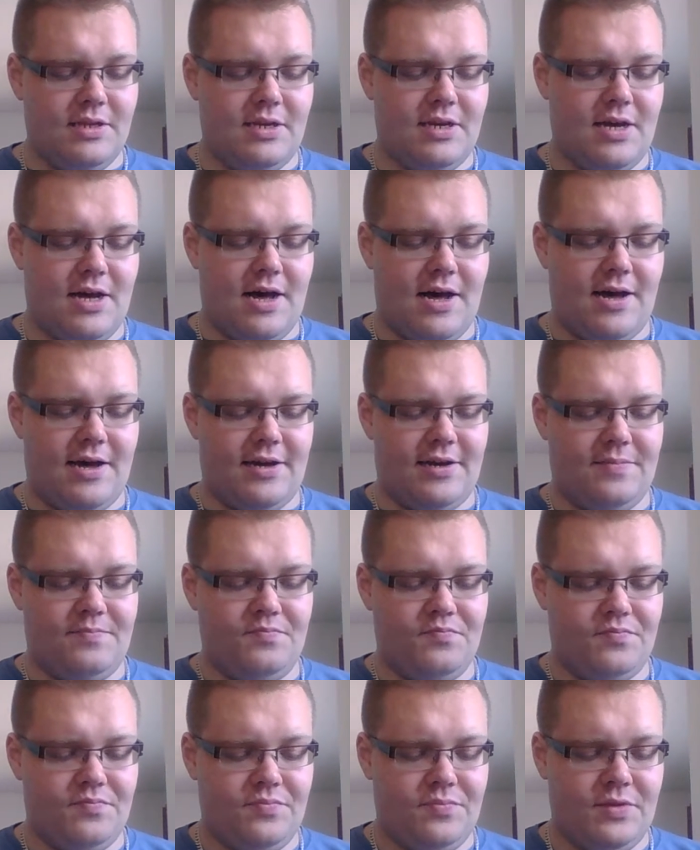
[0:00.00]

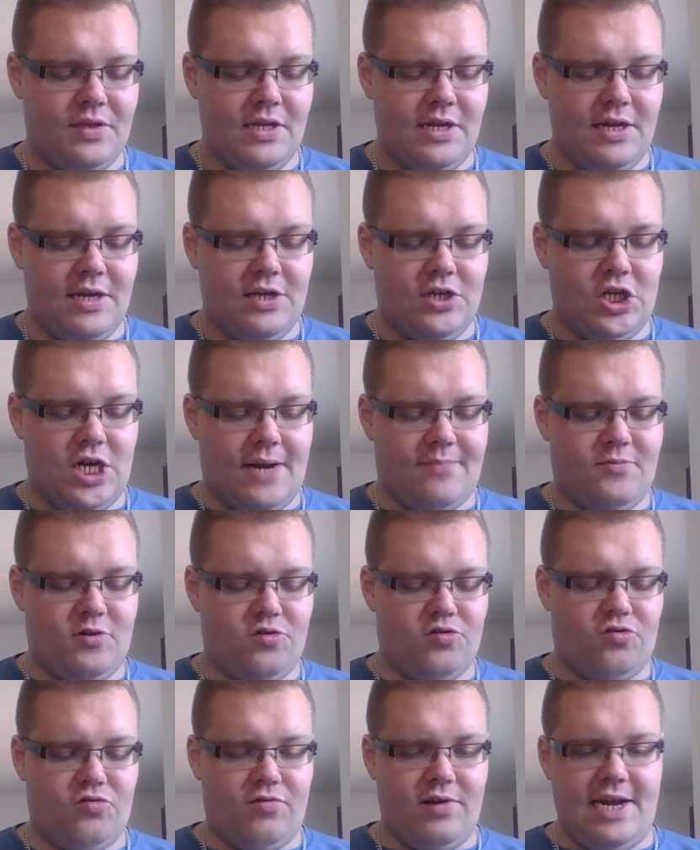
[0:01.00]
Chapter
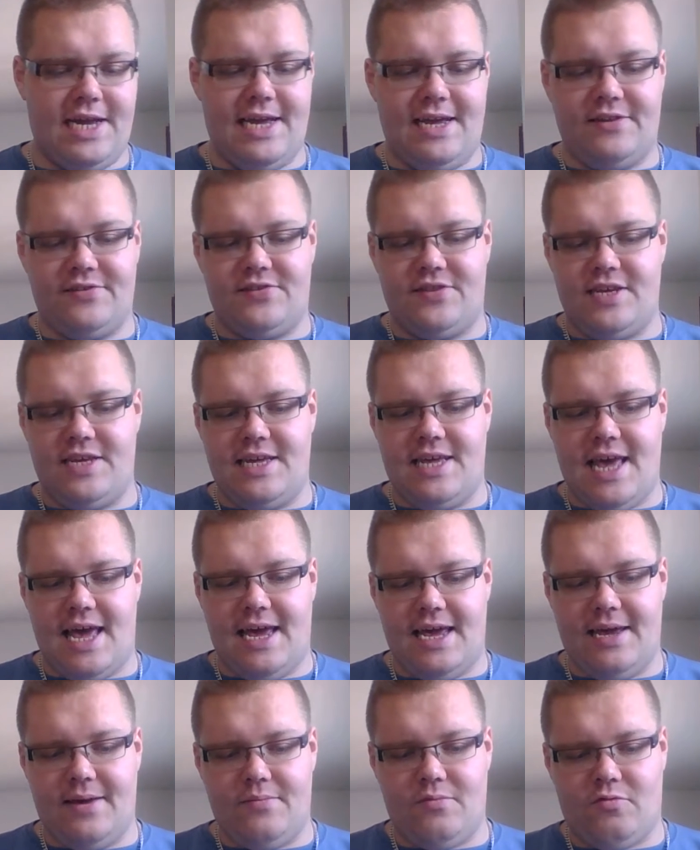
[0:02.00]
3 is the
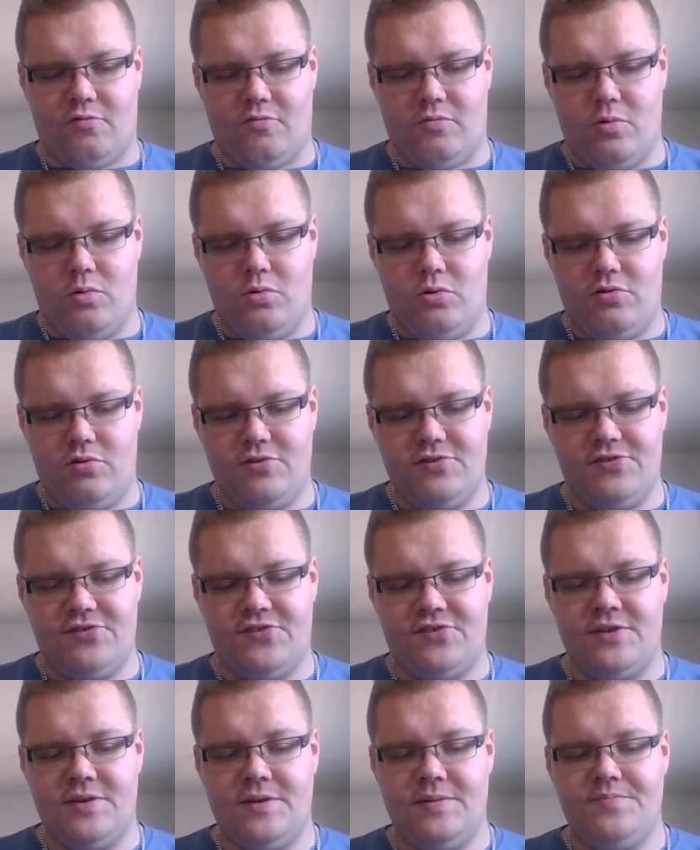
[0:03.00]
game
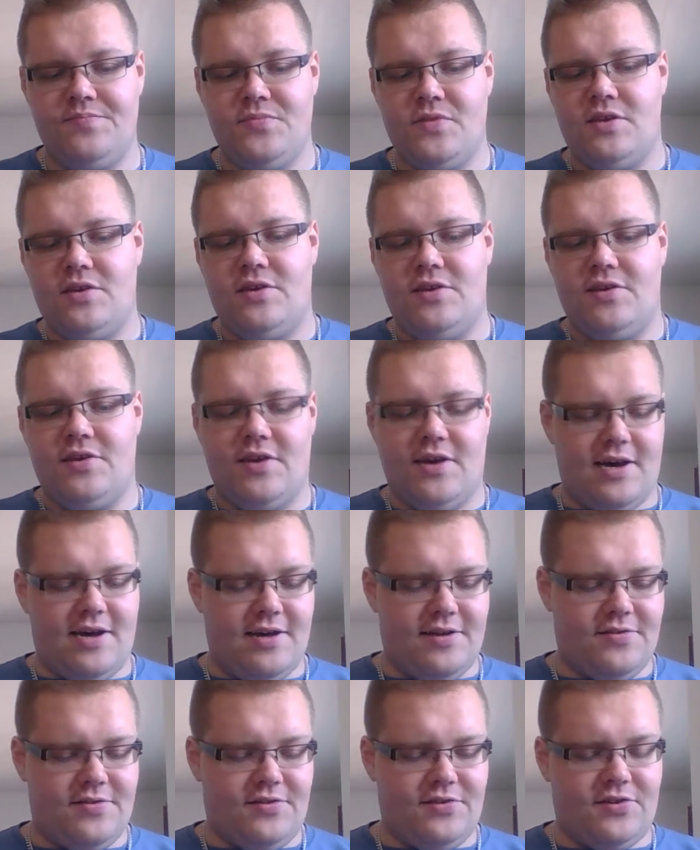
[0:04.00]
rules.
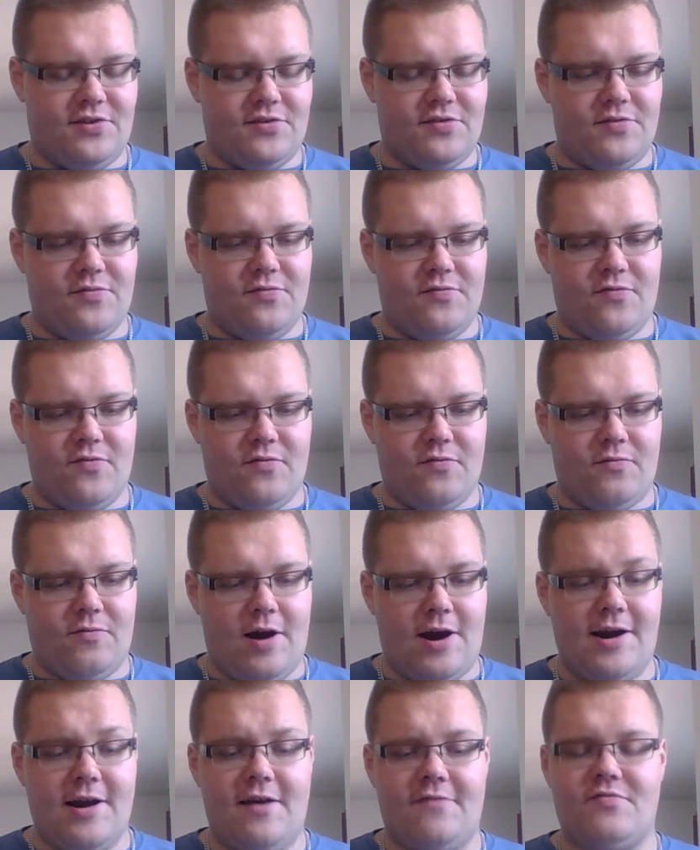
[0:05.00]

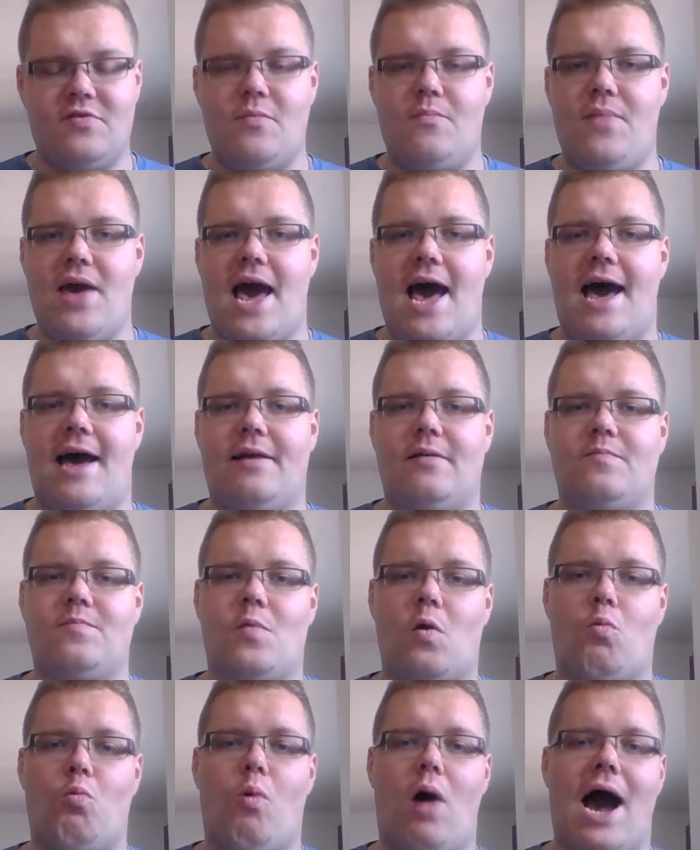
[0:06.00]
Right off the bat,
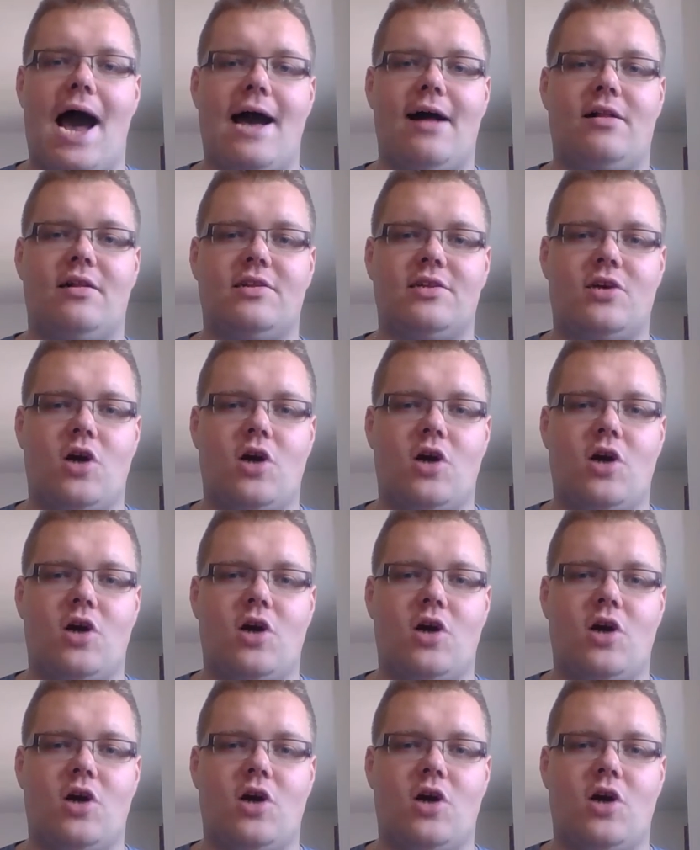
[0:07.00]
wild